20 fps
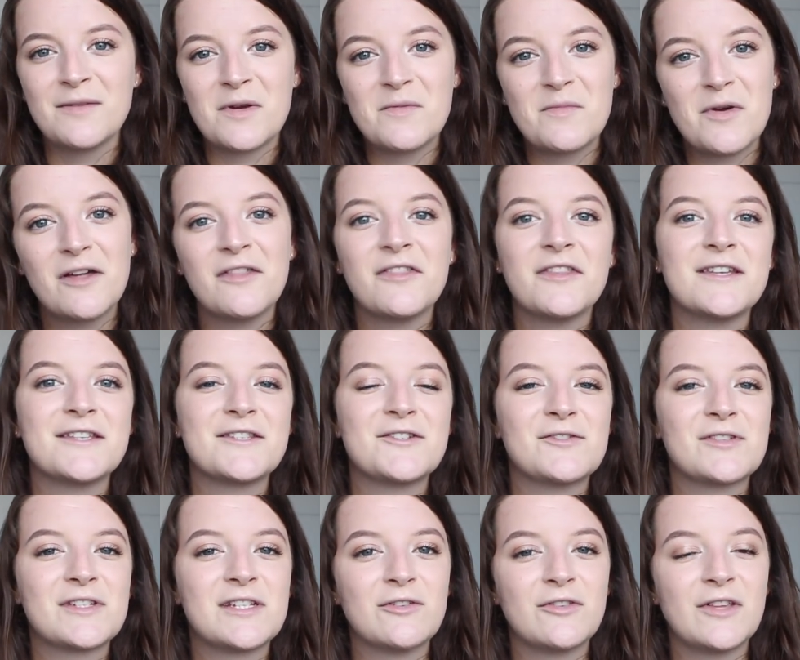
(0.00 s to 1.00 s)
my birthday is
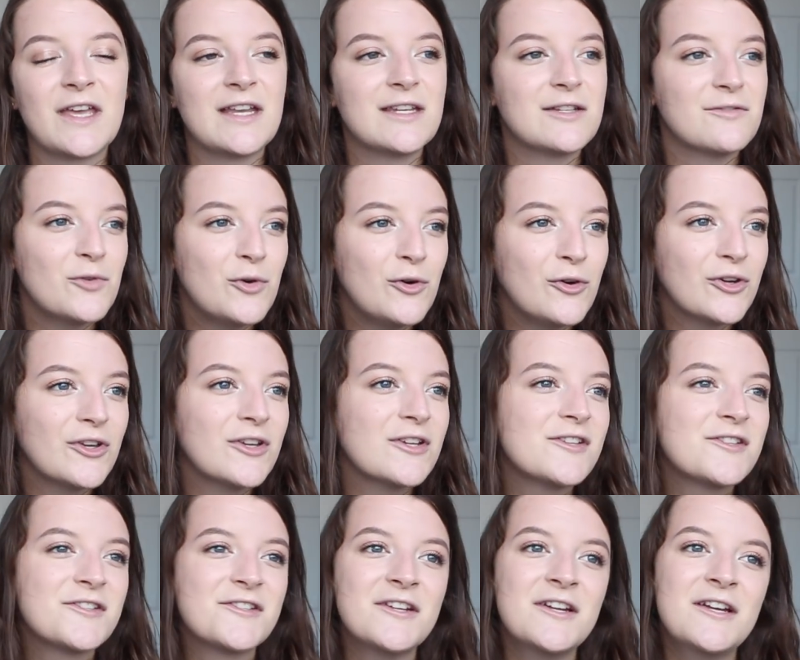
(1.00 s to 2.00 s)
not till the end of
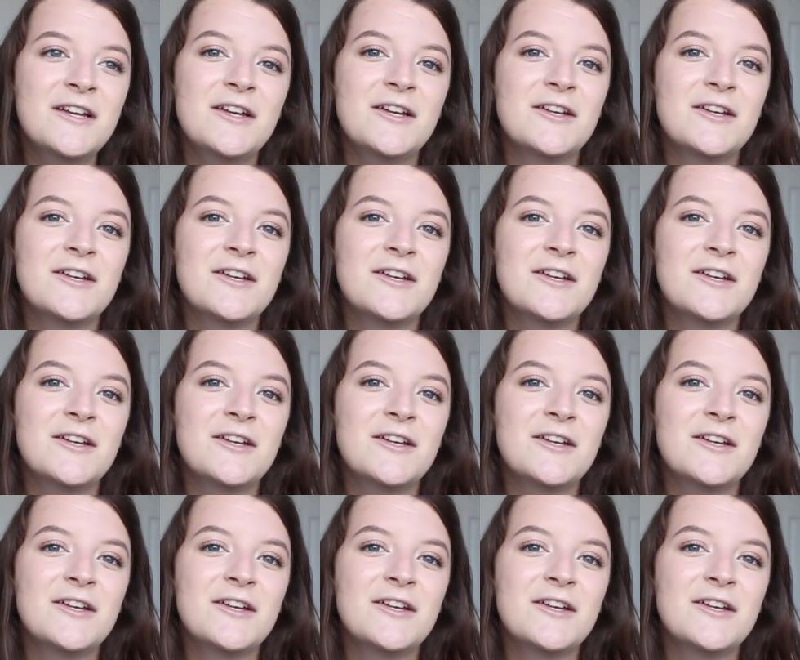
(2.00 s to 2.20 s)
August